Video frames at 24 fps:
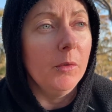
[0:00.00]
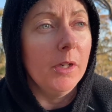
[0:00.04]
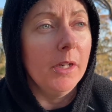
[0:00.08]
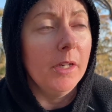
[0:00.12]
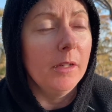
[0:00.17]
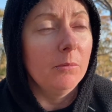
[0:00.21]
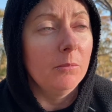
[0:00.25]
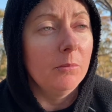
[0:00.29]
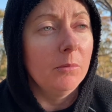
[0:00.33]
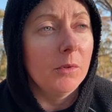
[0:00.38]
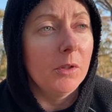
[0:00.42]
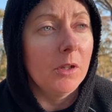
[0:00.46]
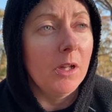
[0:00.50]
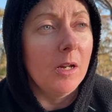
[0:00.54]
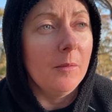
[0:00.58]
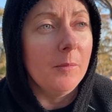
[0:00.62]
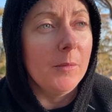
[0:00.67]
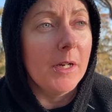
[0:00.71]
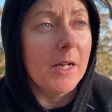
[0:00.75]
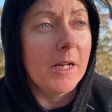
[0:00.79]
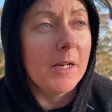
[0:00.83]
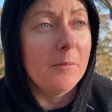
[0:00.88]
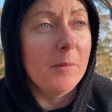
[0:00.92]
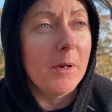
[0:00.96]
I climbed
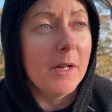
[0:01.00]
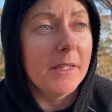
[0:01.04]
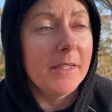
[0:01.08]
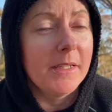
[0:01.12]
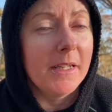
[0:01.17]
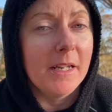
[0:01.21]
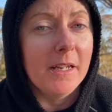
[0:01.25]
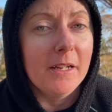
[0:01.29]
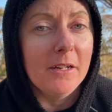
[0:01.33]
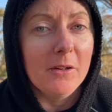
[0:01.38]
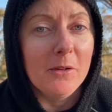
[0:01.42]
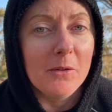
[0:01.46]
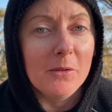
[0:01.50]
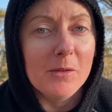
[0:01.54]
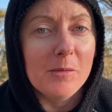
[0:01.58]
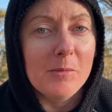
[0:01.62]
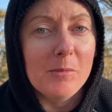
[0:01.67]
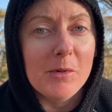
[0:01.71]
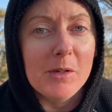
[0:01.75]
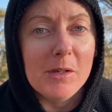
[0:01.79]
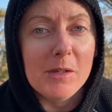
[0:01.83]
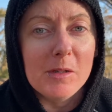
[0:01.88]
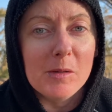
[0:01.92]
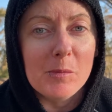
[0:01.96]
out of my tent, I was
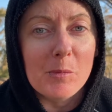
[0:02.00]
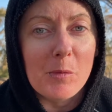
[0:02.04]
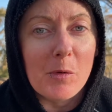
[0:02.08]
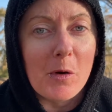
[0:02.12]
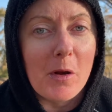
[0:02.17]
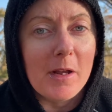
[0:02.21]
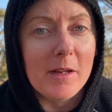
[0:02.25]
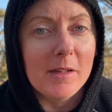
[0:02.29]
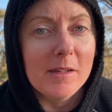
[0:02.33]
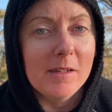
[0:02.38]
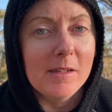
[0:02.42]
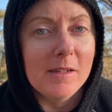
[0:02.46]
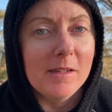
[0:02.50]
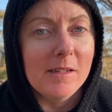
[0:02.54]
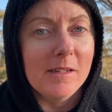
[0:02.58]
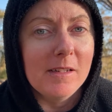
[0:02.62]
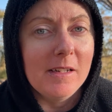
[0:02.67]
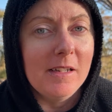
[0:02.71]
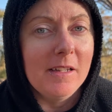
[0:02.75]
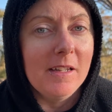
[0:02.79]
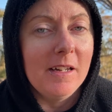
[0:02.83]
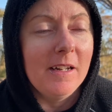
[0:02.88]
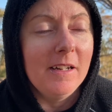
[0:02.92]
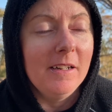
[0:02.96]
pretty surprised to see
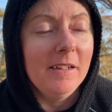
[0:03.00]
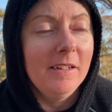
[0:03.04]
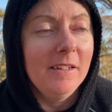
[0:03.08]
that.